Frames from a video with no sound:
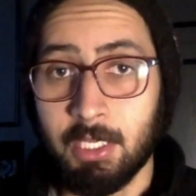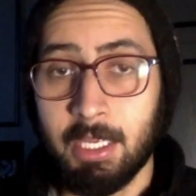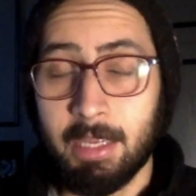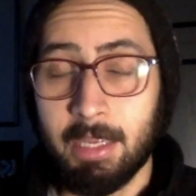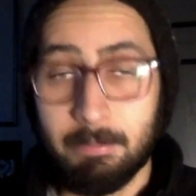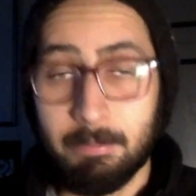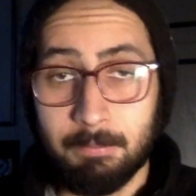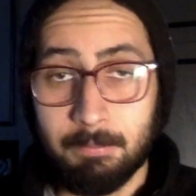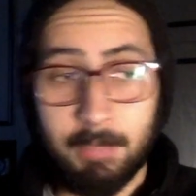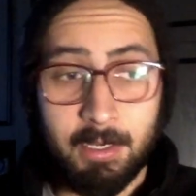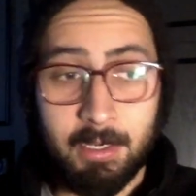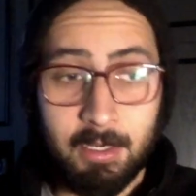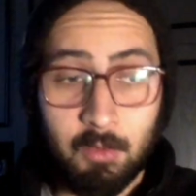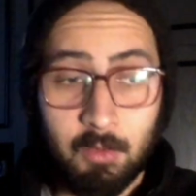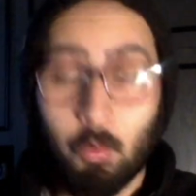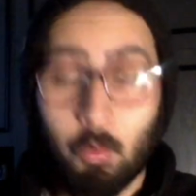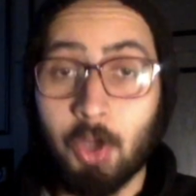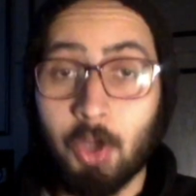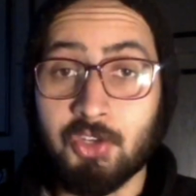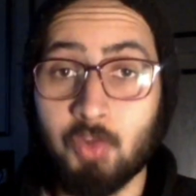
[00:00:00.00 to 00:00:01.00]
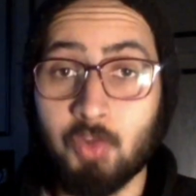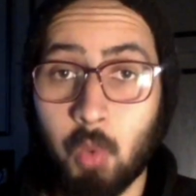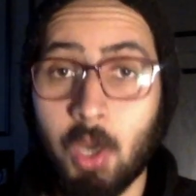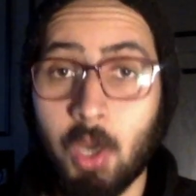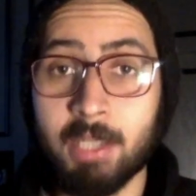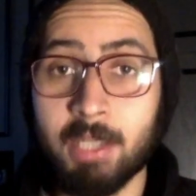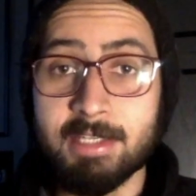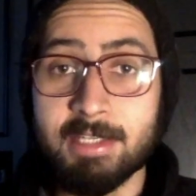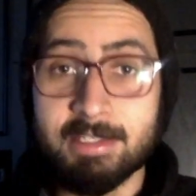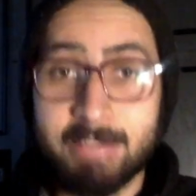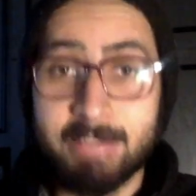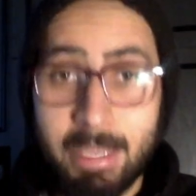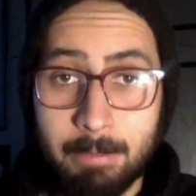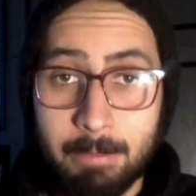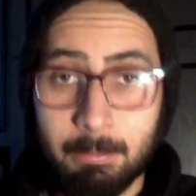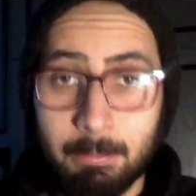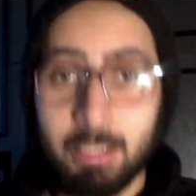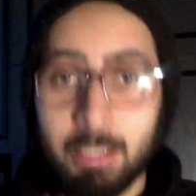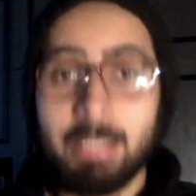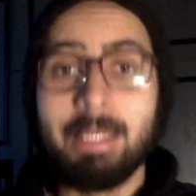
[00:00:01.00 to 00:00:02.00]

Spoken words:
and what you want is them